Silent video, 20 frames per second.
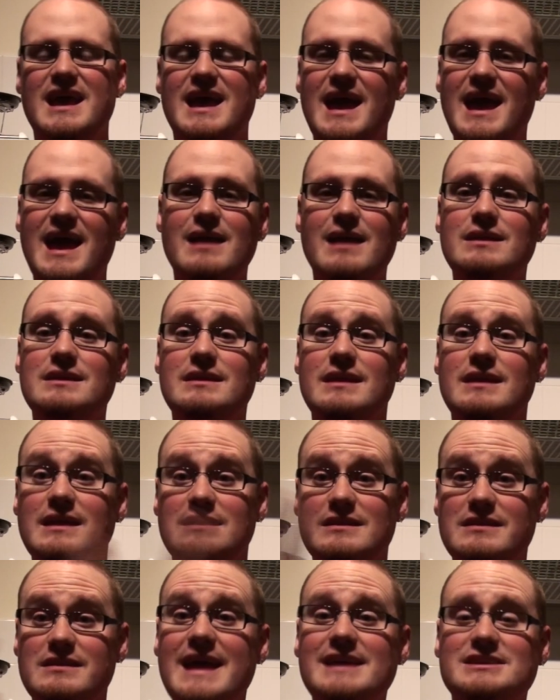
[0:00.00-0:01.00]
And in
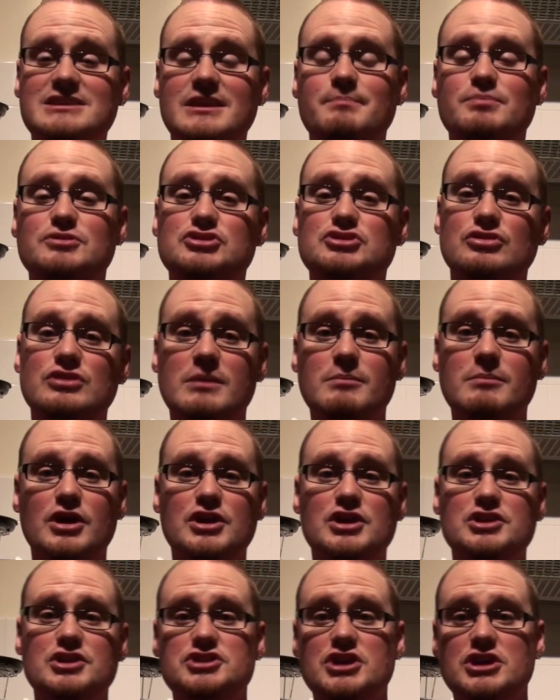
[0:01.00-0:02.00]
the next episode, I'm
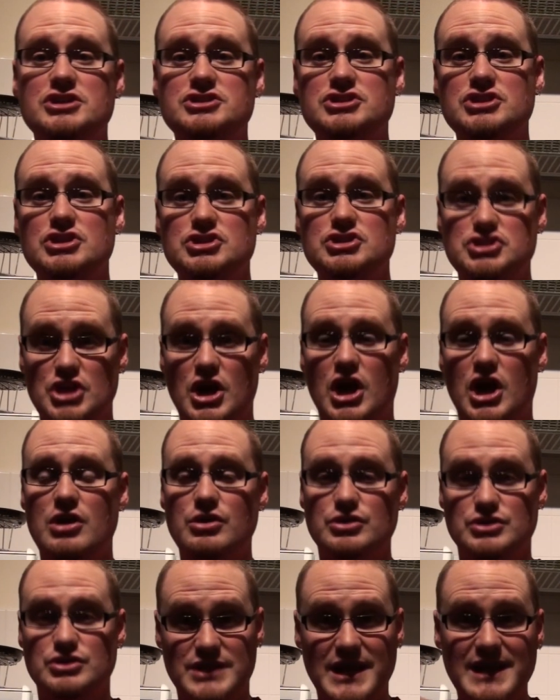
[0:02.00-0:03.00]
going to judge
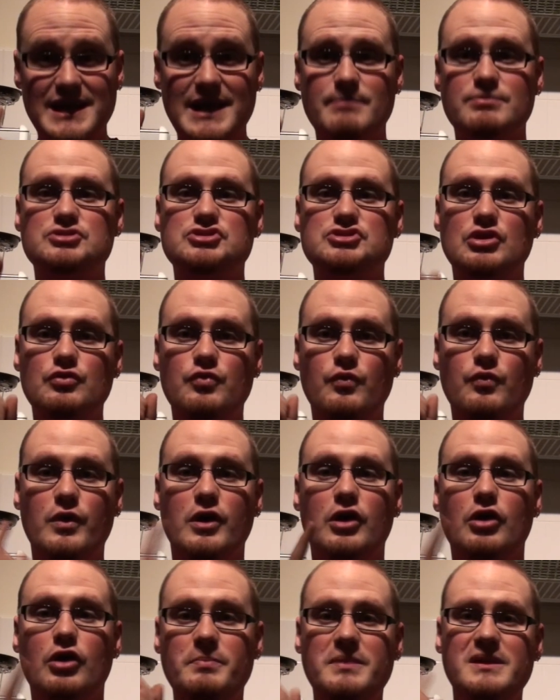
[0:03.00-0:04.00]
songs. That episode
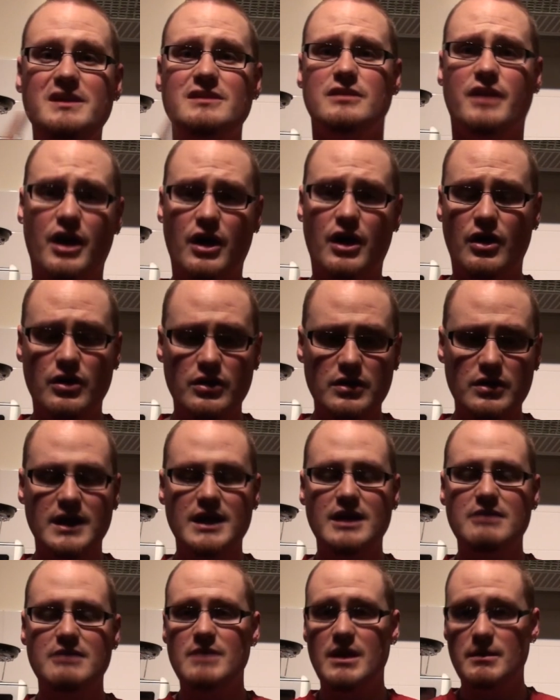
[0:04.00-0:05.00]
will be long.
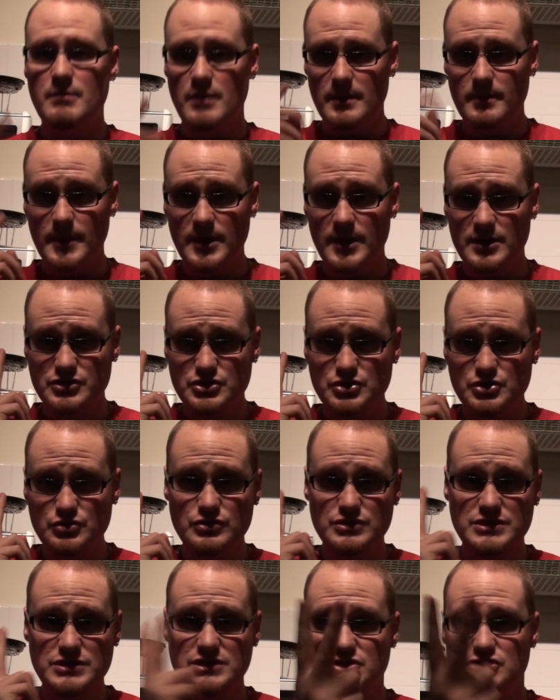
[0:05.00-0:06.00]
Maybe I'm going to do
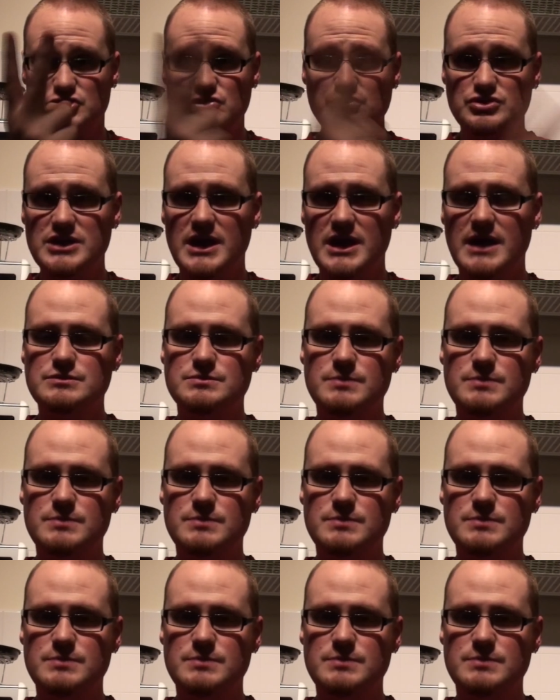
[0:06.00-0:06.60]
it in 2 times.